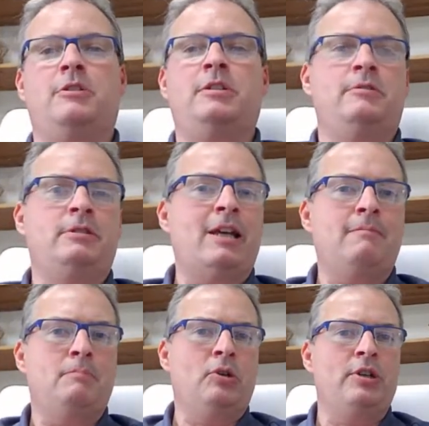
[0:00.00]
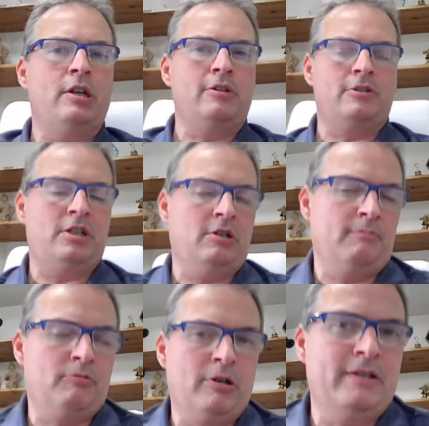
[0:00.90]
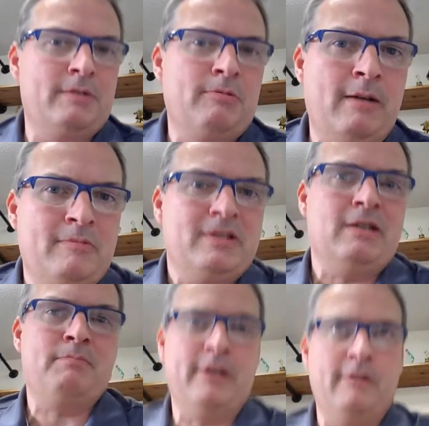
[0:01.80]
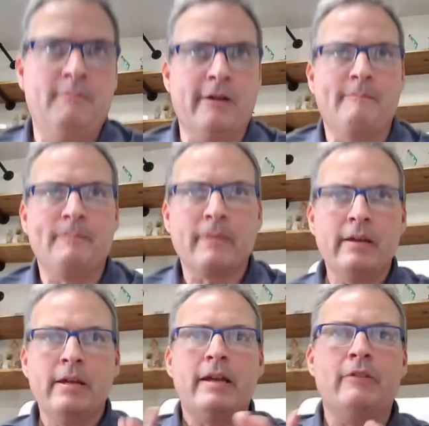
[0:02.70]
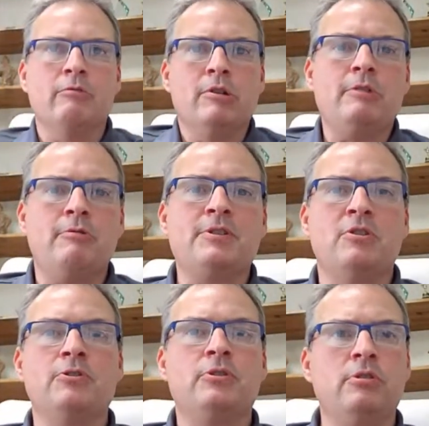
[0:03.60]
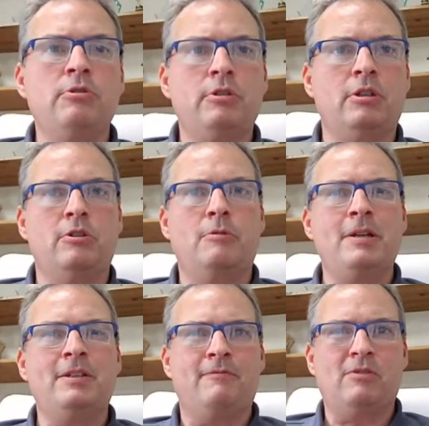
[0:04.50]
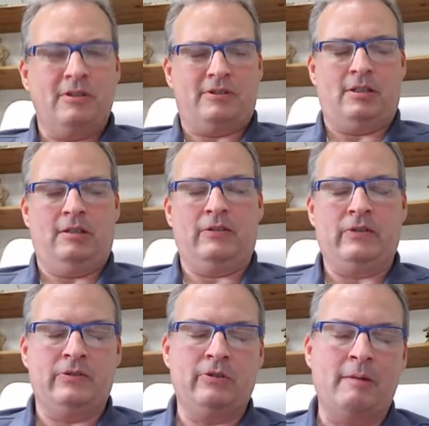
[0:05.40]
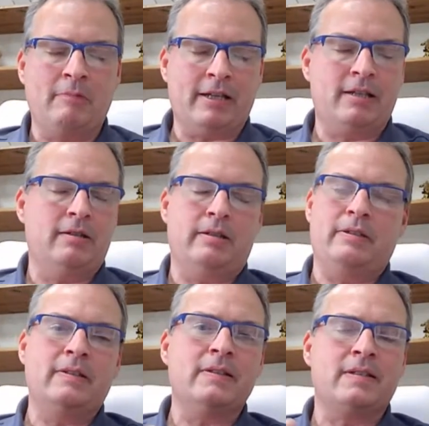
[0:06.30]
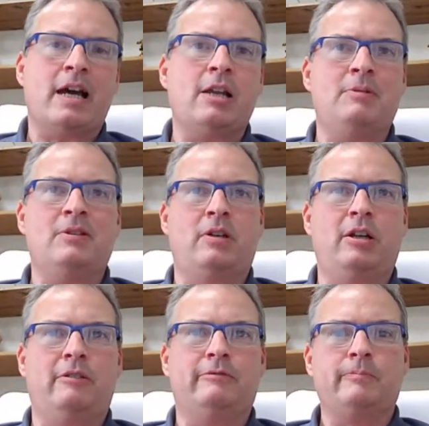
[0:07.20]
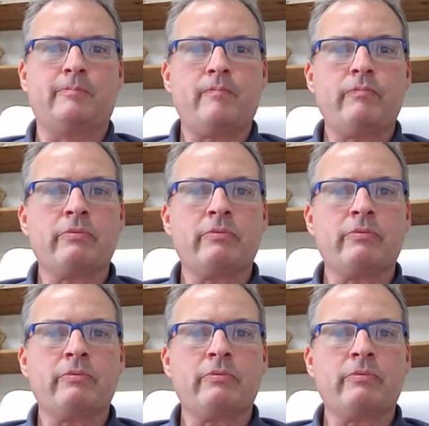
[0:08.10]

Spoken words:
Another $10 billion a year in this problem is getting bigger and bigger. And there really was no solution. Nobody's focused on this. So I'm like, this has got to be solved.